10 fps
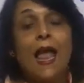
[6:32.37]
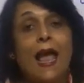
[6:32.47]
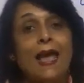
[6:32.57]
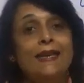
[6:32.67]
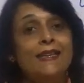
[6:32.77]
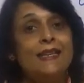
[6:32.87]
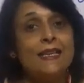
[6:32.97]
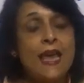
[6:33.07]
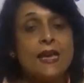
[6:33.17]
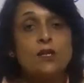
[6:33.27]
and it
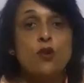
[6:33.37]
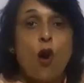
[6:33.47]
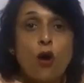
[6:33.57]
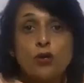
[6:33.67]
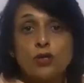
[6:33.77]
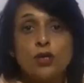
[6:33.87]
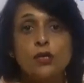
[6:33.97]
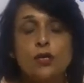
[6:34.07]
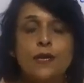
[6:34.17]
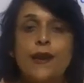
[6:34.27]
takes
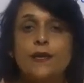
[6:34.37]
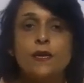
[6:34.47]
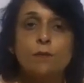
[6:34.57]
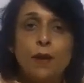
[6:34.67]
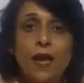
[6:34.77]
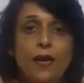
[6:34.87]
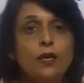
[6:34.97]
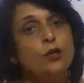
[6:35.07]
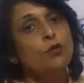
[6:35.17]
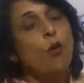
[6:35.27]
oxygenated
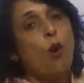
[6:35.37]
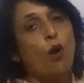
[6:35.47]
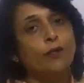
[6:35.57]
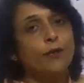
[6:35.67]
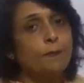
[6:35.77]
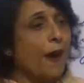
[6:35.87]
blood to all the